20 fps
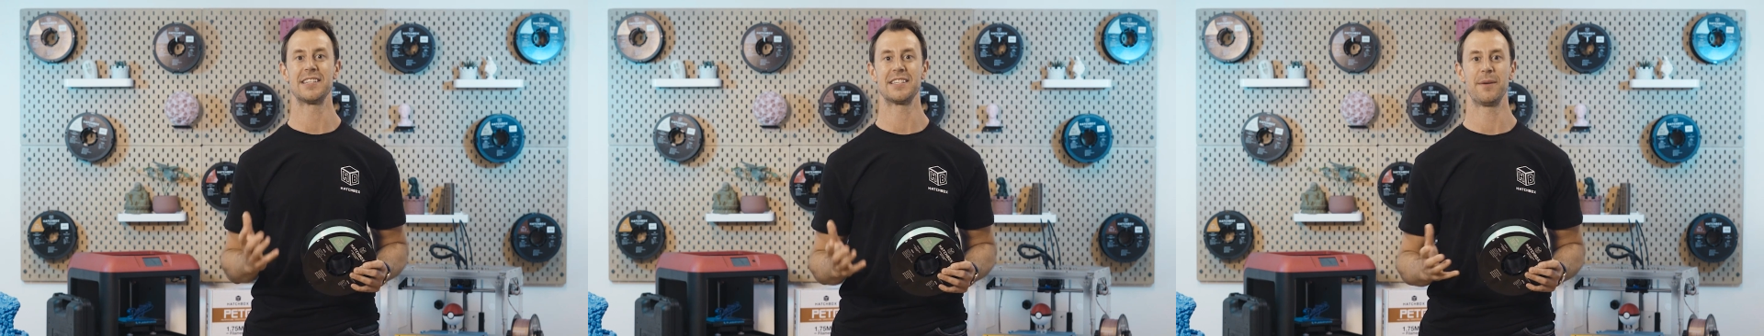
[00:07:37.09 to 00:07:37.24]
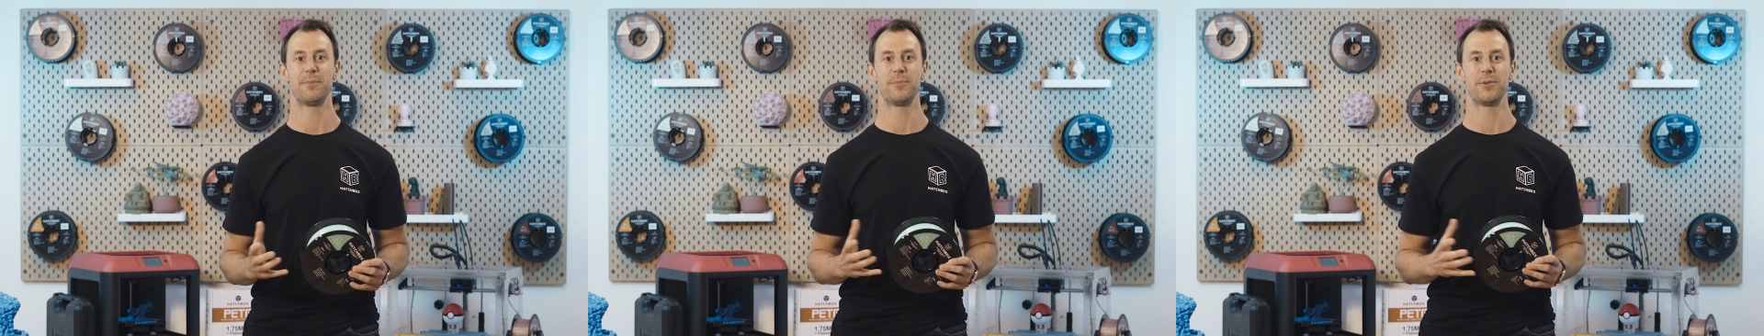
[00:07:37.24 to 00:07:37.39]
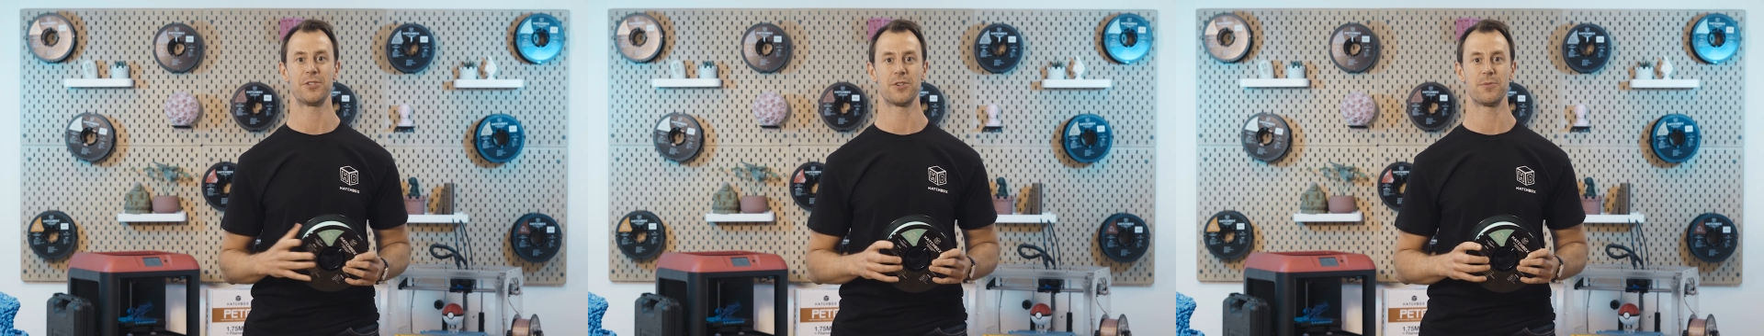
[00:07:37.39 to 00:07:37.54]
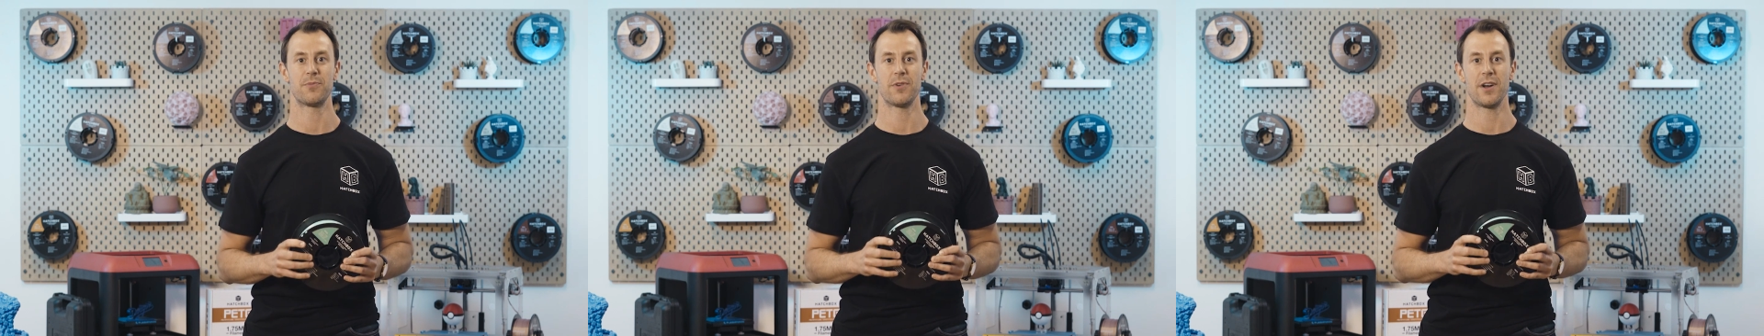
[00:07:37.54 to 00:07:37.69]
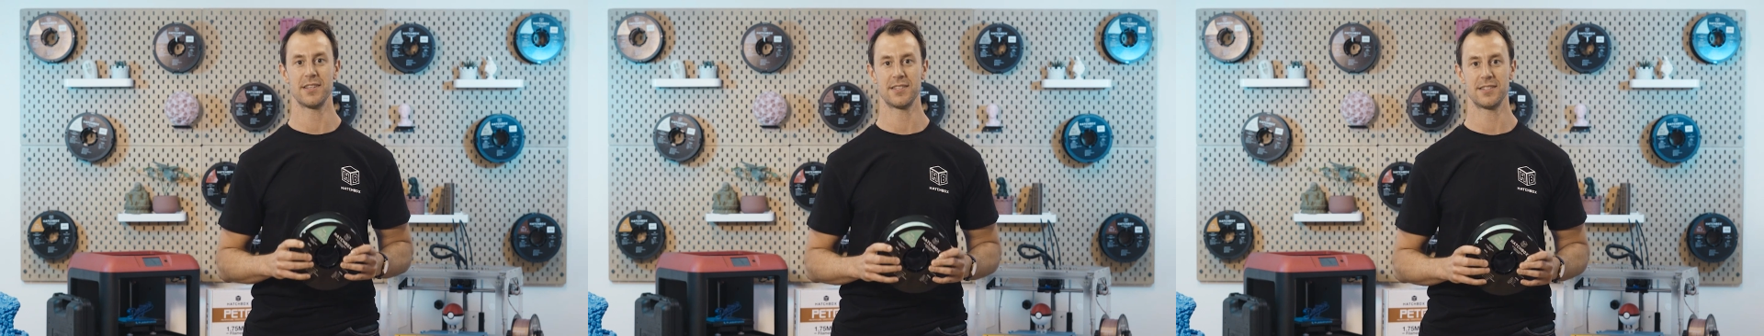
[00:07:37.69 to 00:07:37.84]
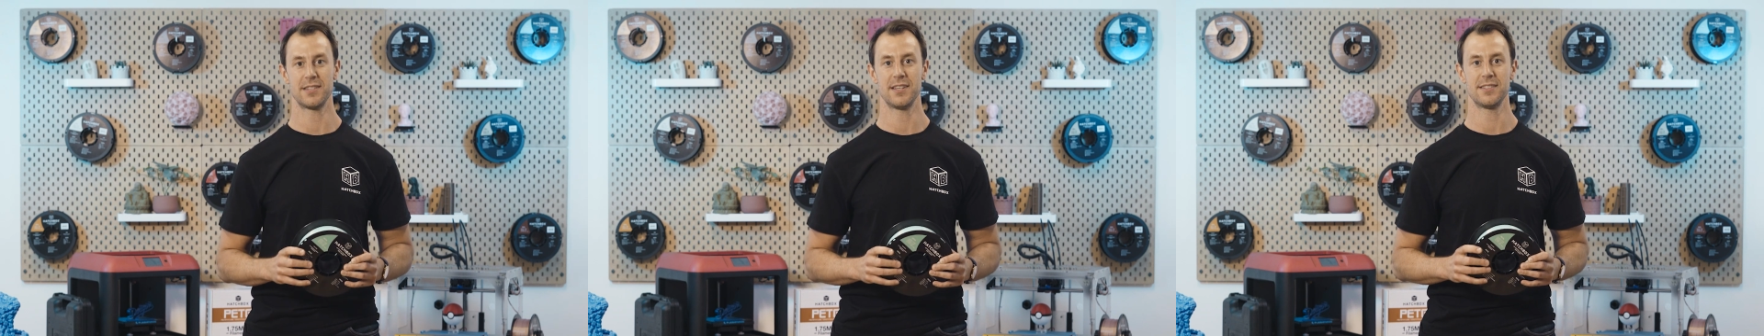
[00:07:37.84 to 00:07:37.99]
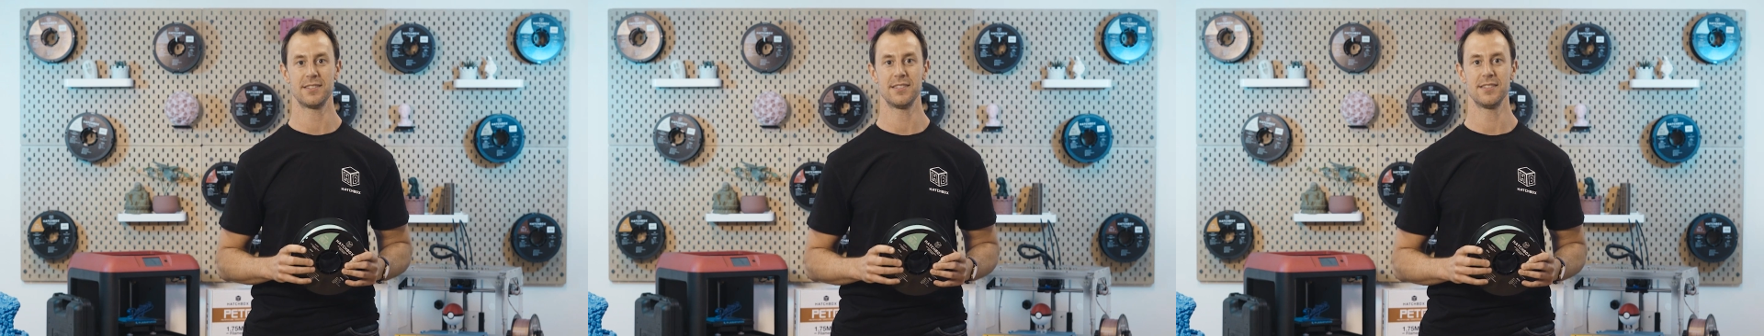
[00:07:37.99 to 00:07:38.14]
temperature
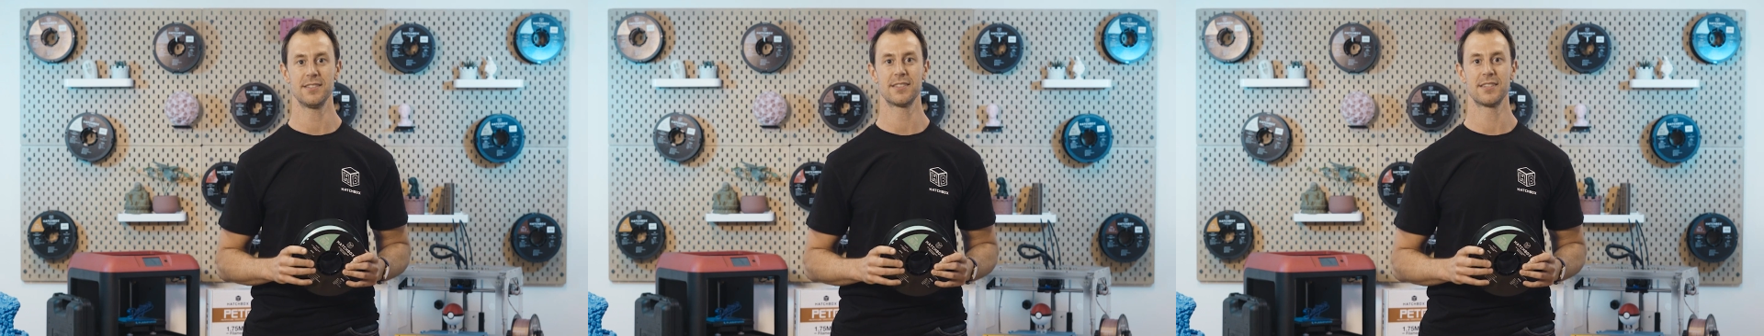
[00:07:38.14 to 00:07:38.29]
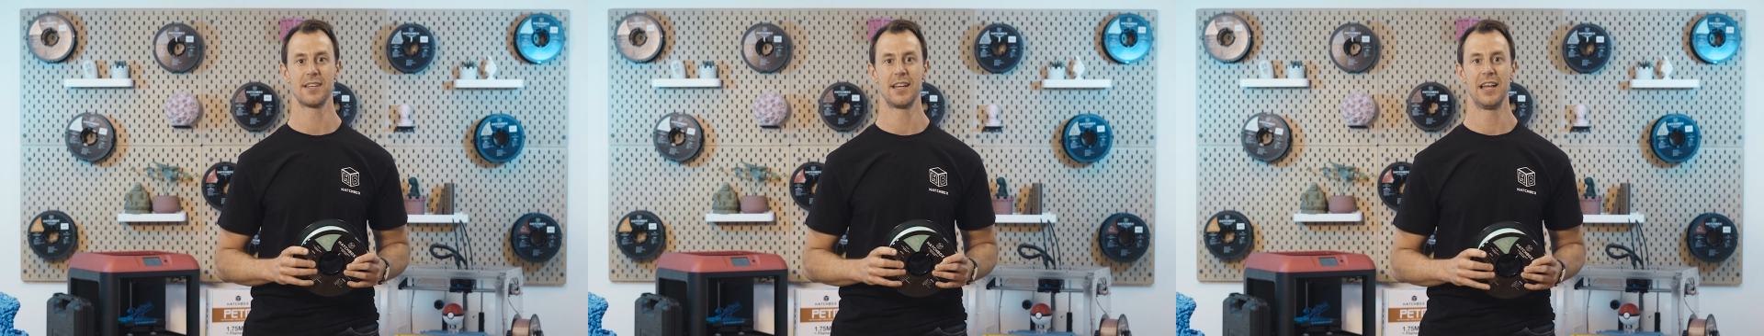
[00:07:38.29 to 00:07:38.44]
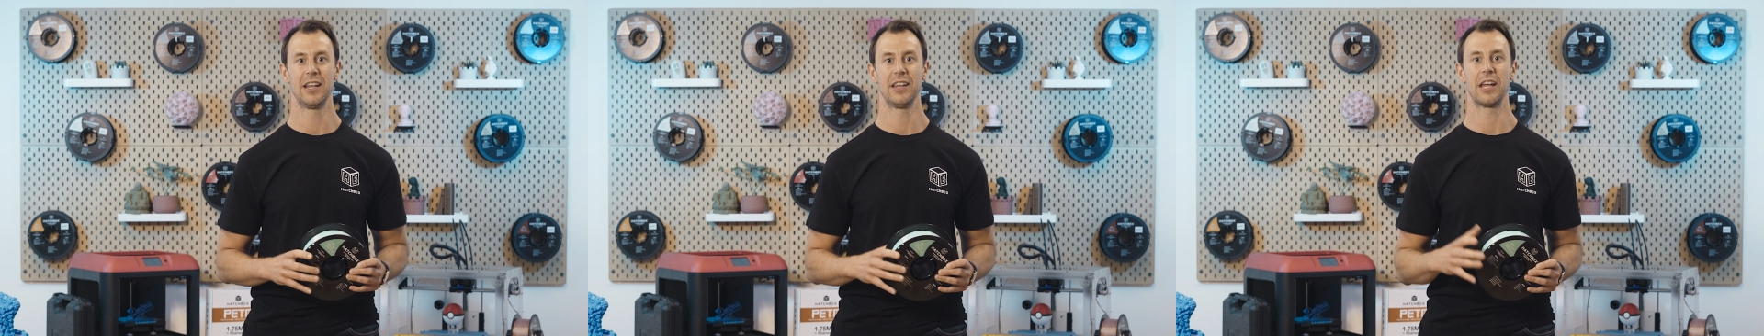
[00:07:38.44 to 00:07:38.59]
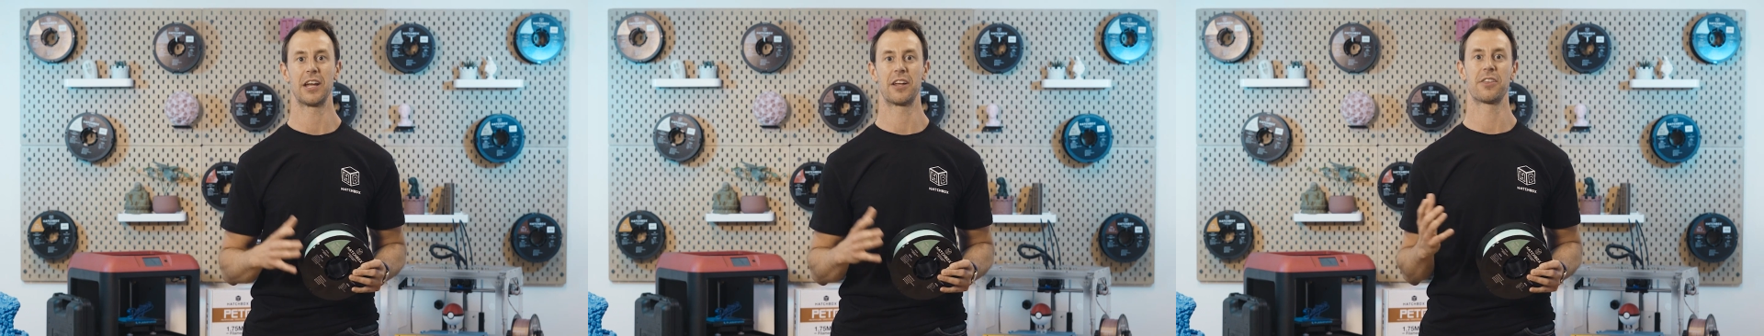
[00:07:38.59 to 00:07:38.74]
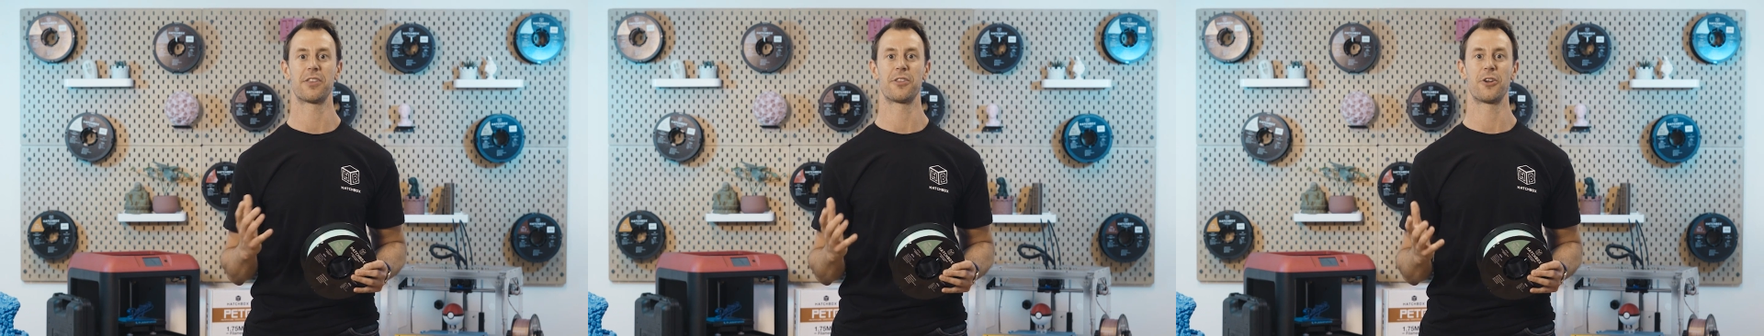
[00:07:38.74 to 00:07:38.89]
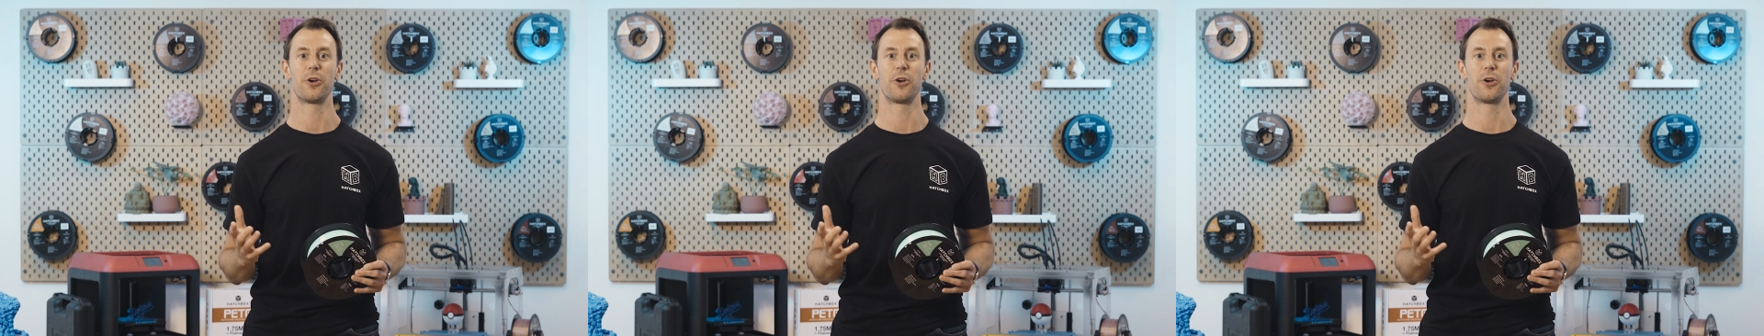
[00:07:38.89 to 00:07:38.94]
processes like